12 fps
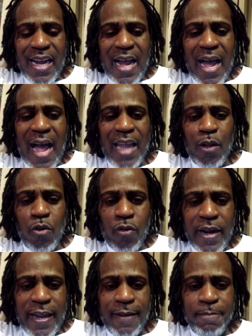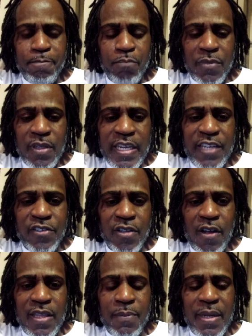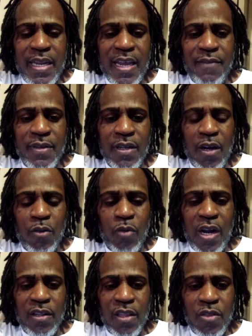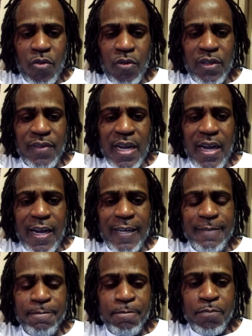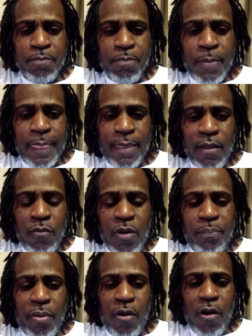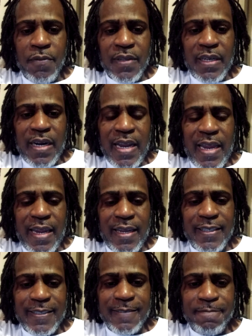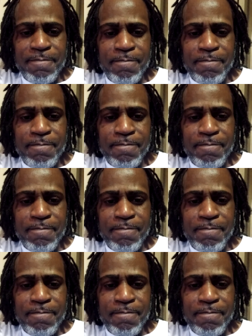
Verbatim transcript: a hologram, he saw them in heaven around the throne of God with palms in their hands.